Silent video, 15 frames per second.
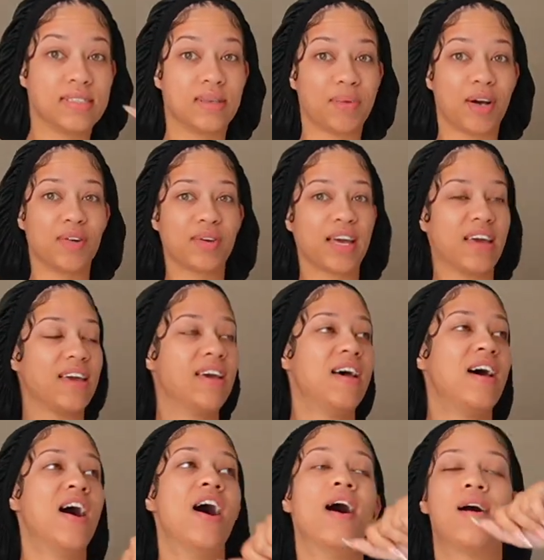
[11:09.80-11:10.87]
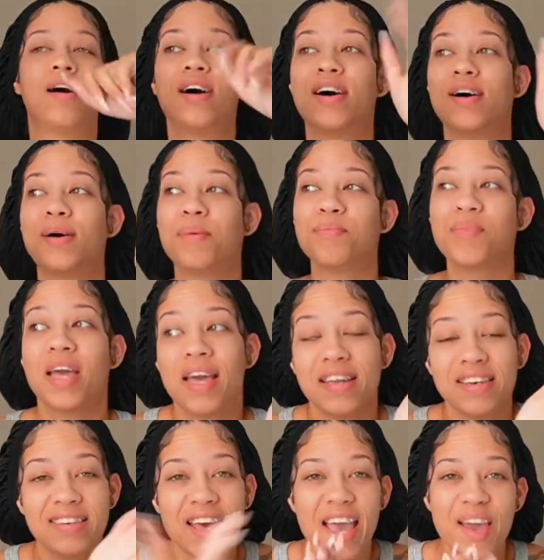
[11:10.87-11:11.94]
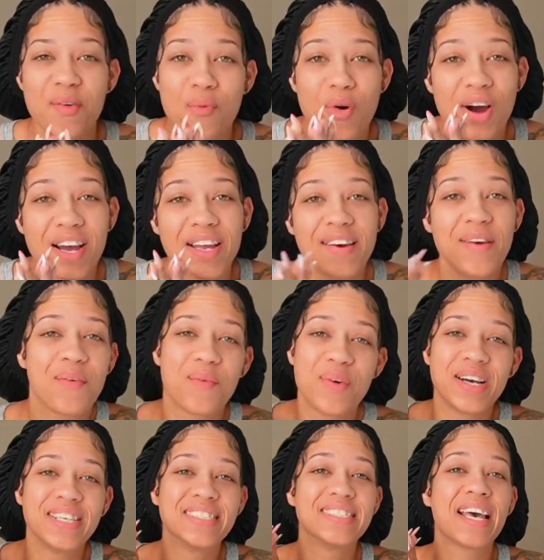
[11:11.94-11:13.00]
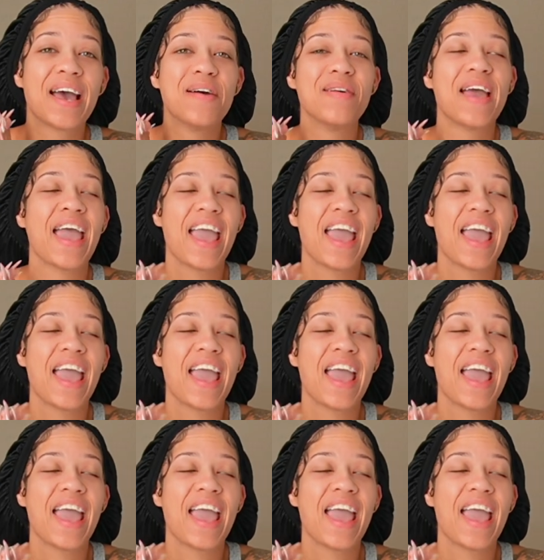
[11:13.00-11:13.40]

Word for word: so okay. Um, day one was